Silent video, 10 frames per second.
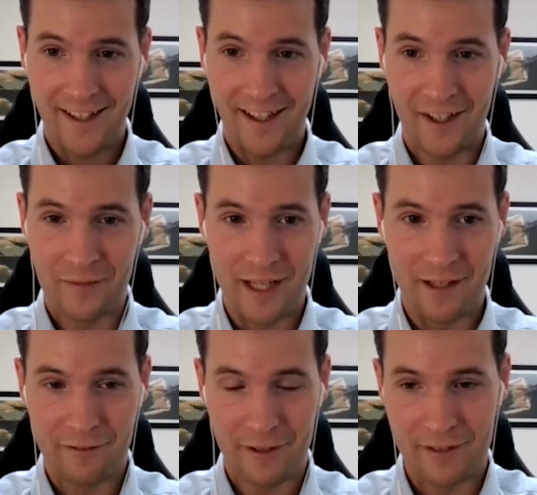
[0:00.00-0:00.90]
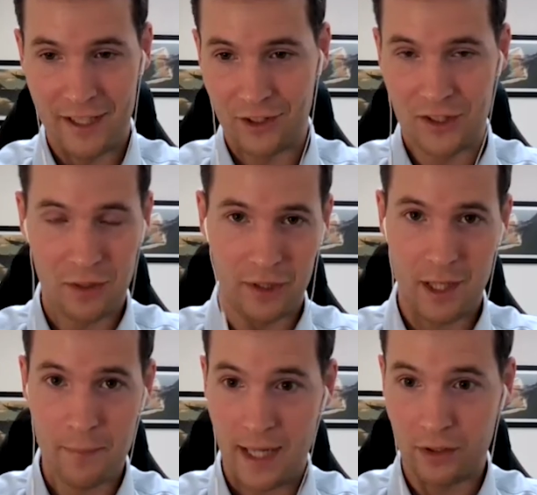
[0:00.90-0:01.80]
if nations don't want
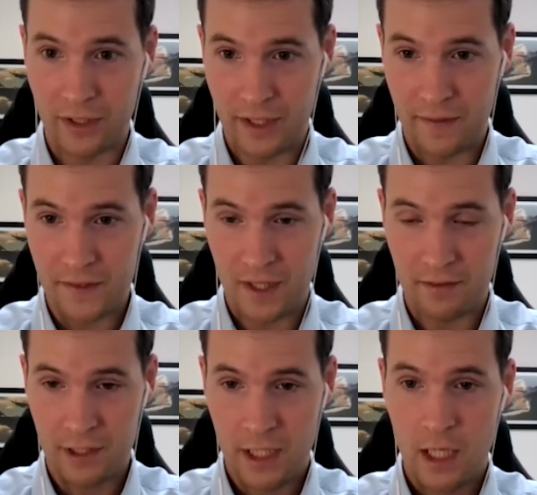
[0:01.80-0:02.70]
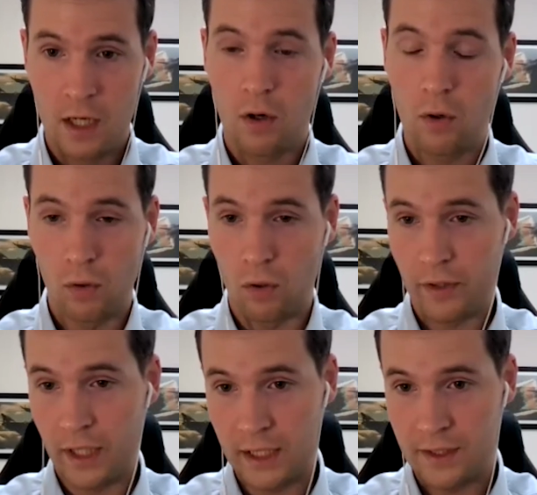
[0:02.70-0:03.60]
to cut back on that other stuff. Or
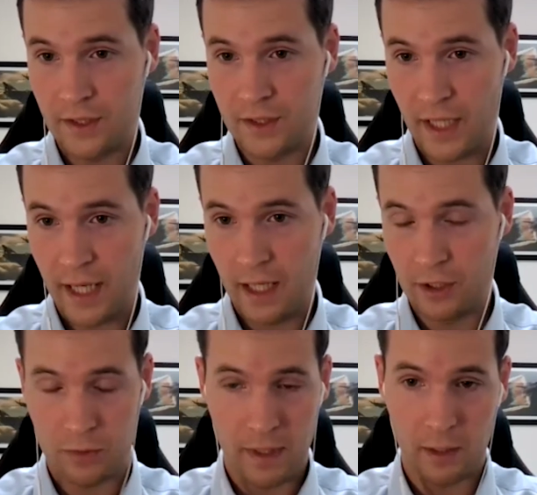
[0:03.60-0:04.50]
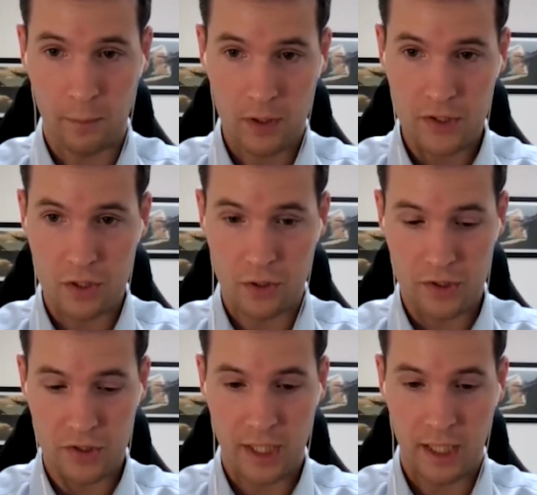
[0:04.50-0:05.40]
they need to say, just make a policy
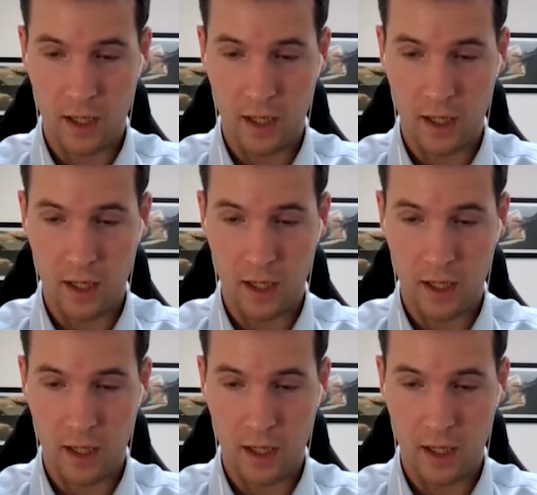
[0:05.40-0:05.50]
choice and say,